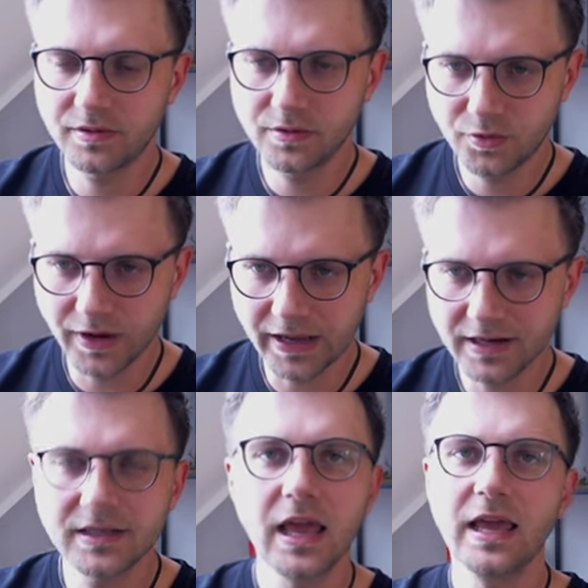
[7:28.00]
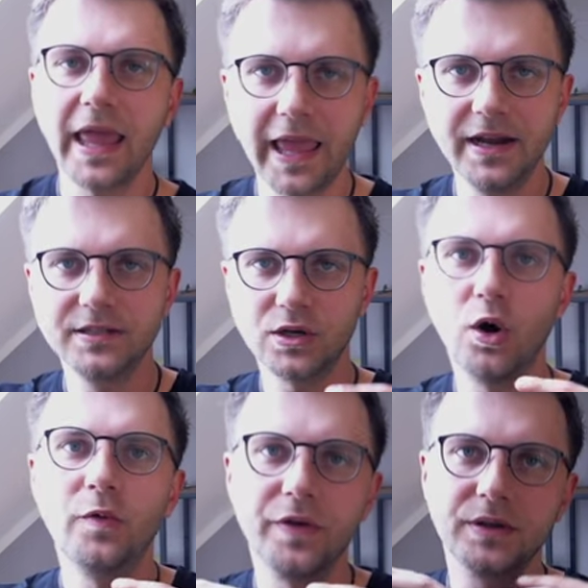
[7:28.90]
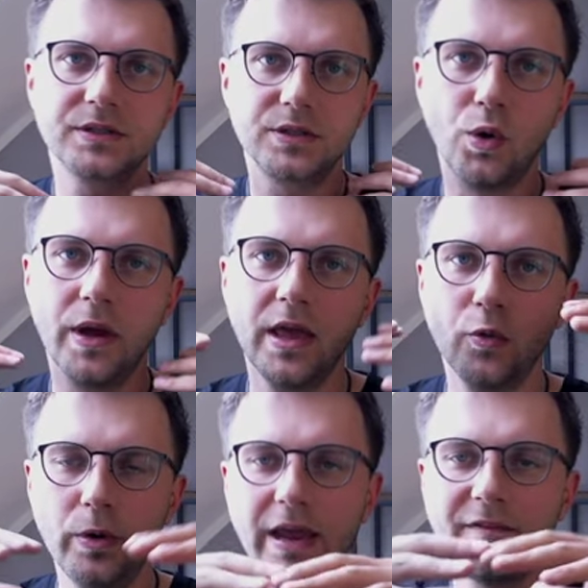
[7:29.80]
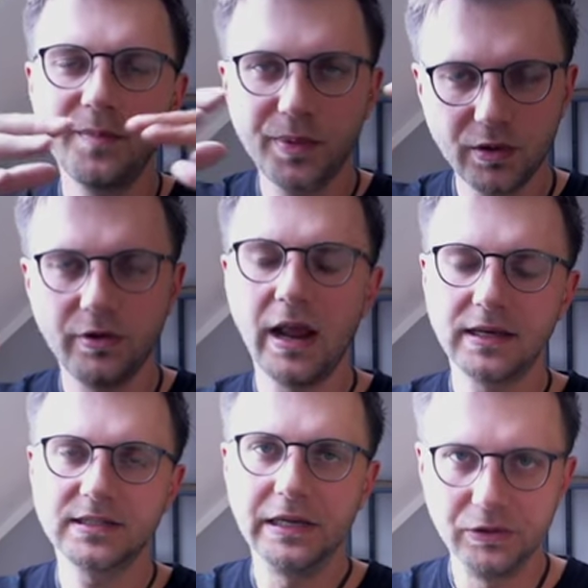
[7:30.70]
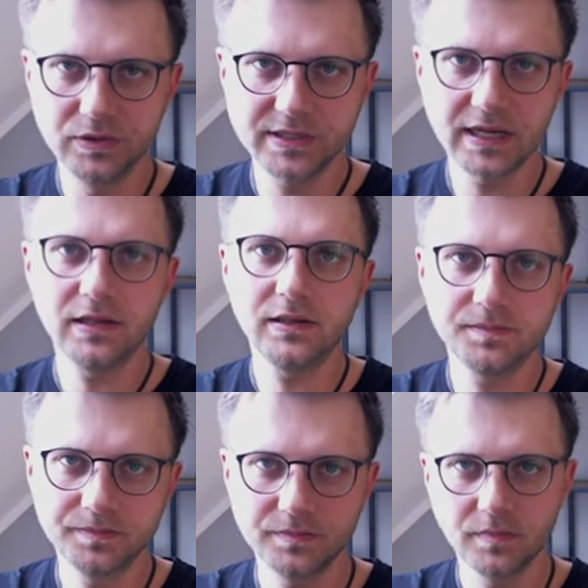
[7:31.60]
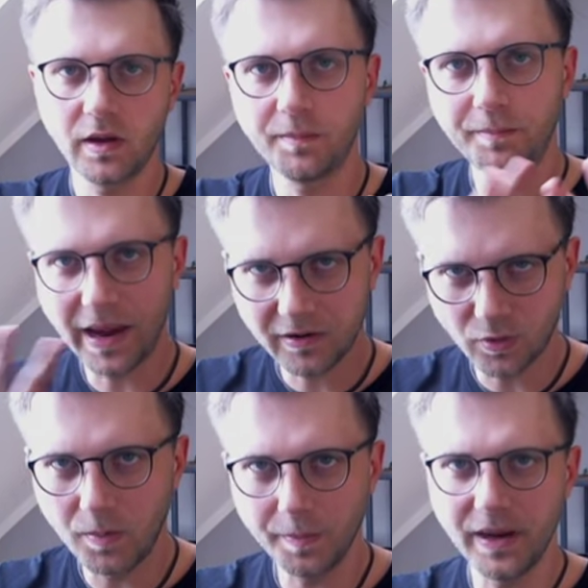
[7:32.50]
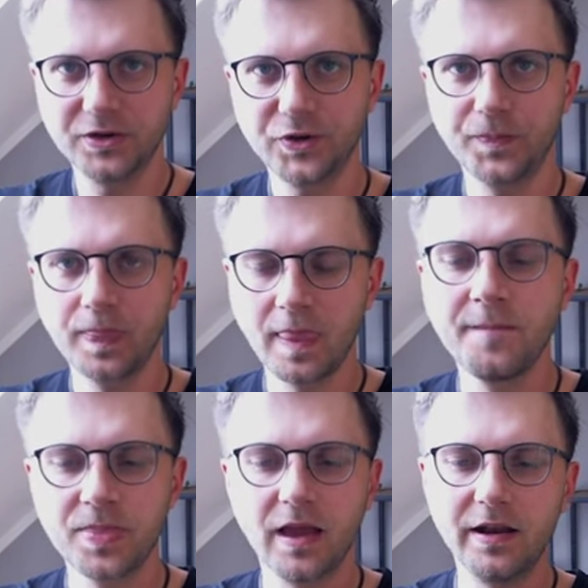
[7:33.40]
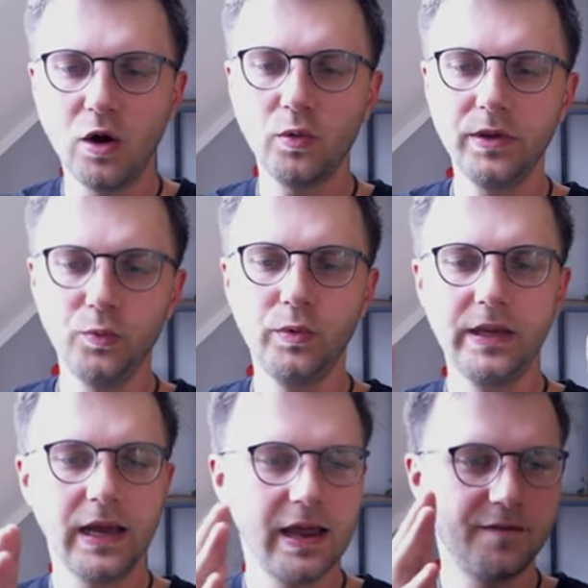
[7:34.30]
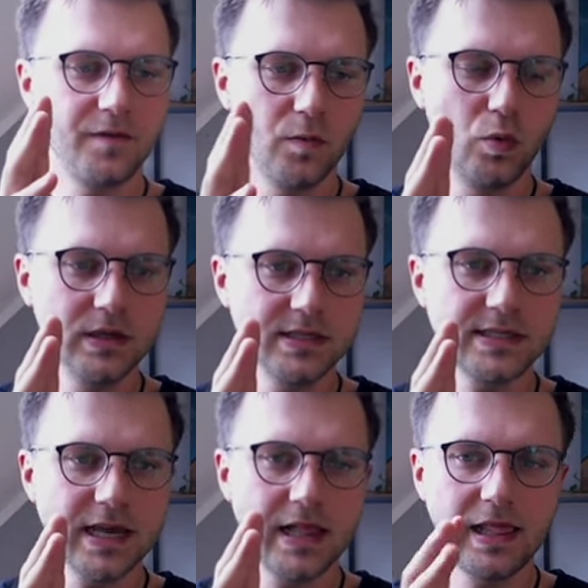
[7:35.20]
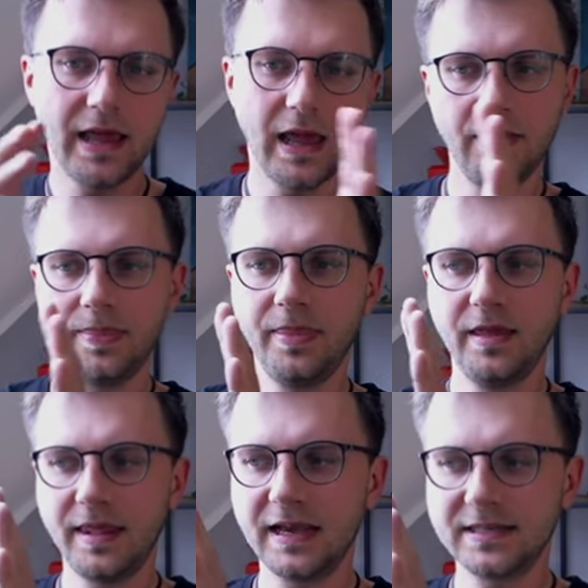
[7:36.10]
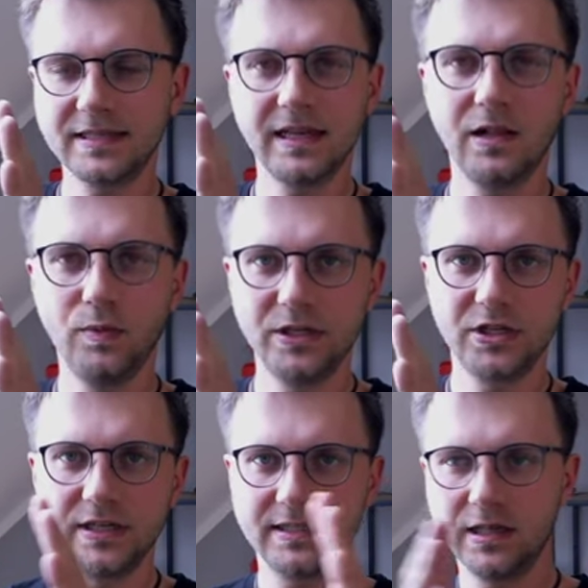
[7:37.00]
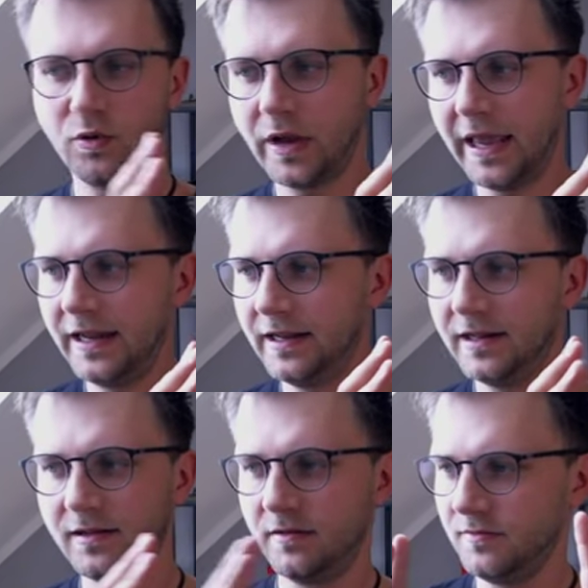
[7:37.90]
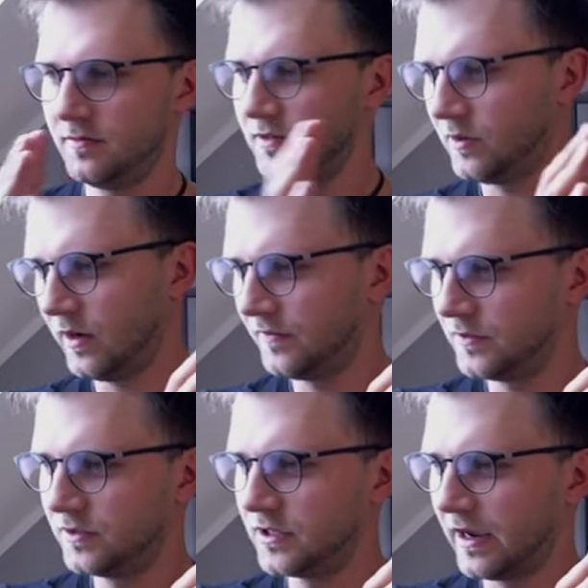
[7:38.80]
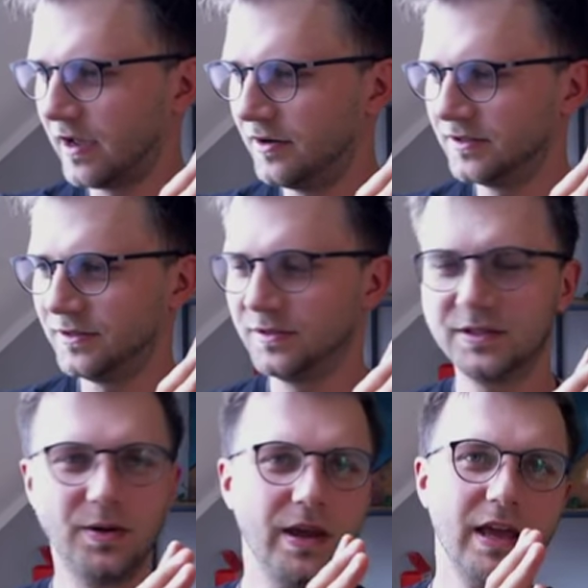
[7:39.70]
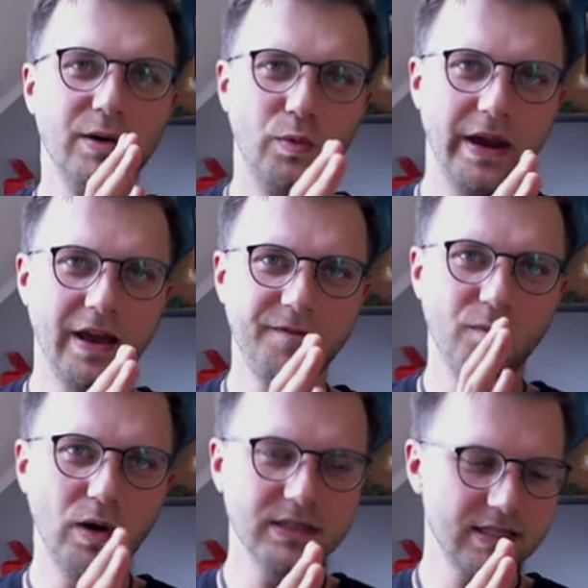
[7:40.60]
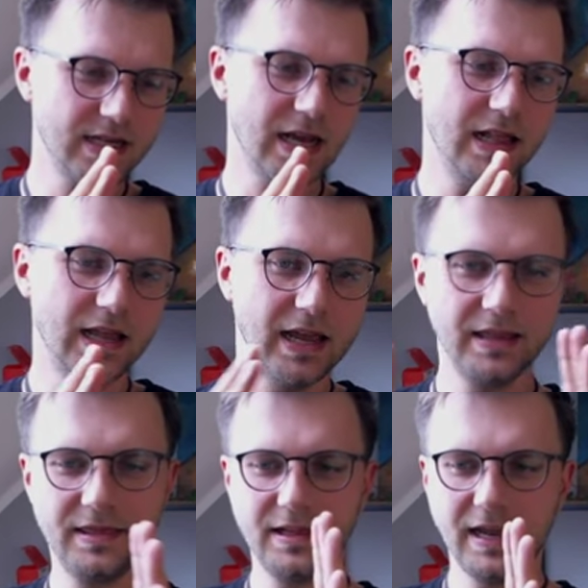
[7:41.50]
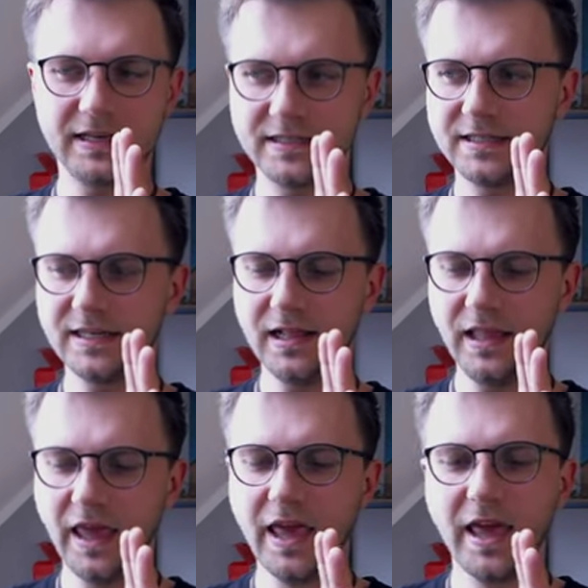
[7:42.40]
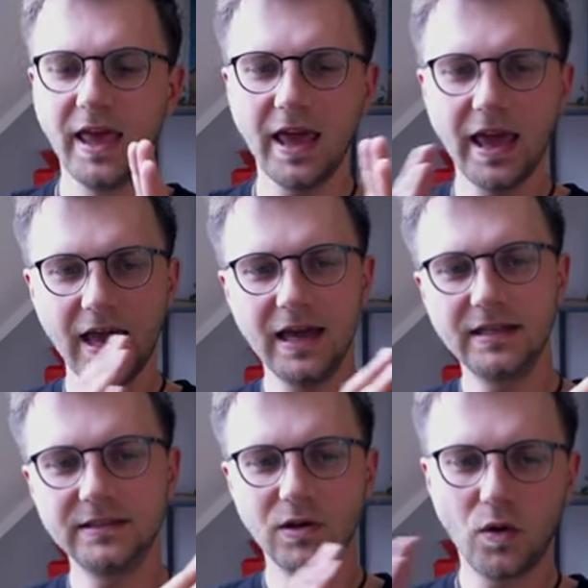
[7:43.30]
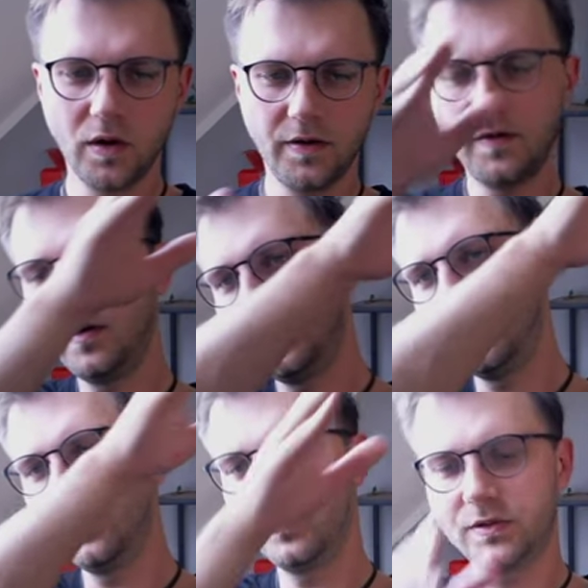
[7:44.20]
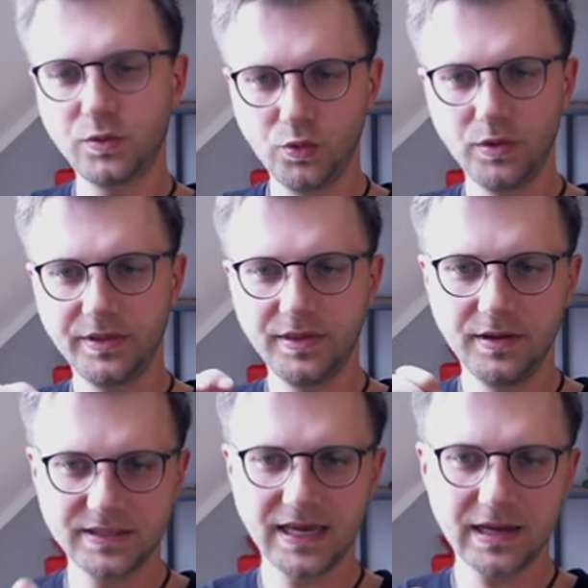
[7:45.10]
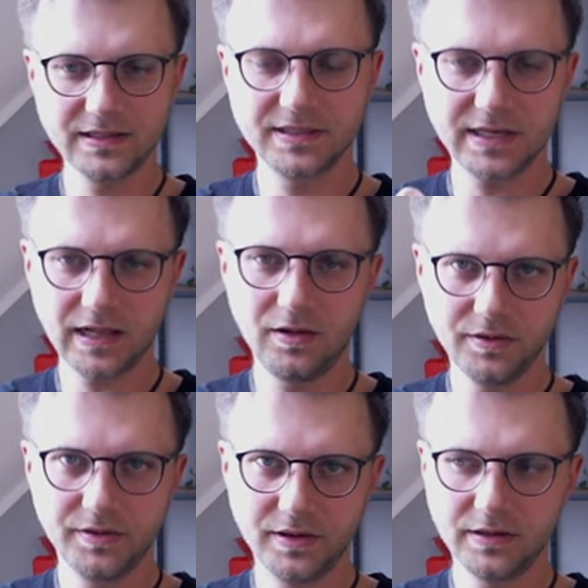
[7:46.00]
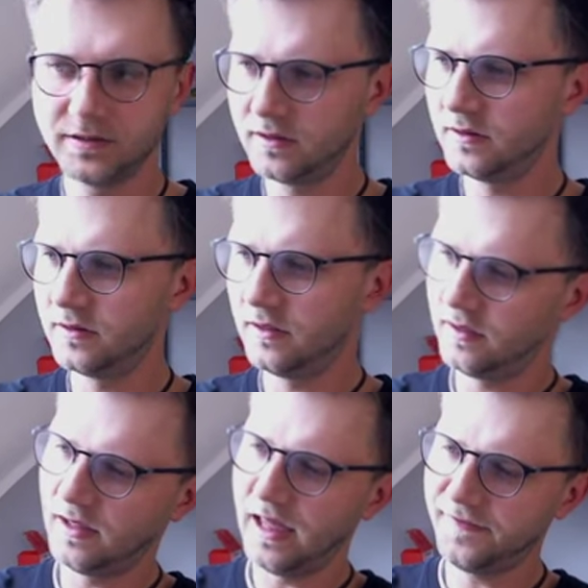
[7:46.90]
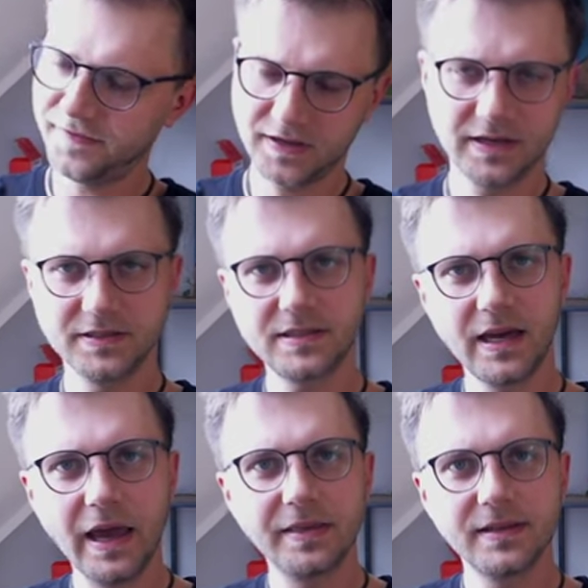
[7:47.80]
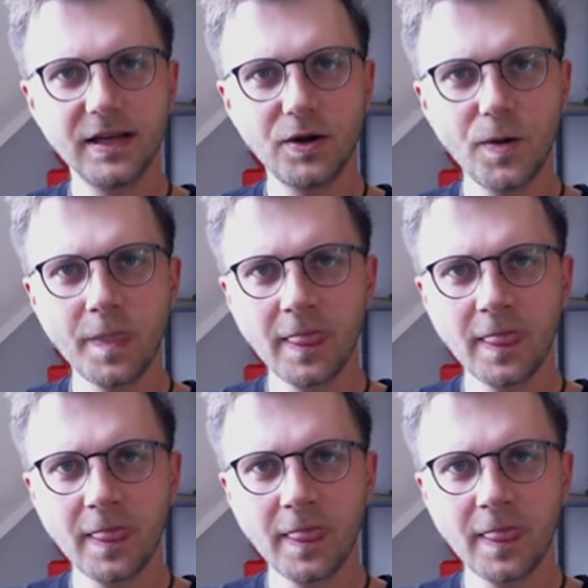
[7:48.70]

created, it is obvious. So we have a pure hexadron cell, background mesh. Now we have one cell and the next cell which is located, oh, I have to check out so. We have one cell and the next cell and through the second cell on the left hand side now,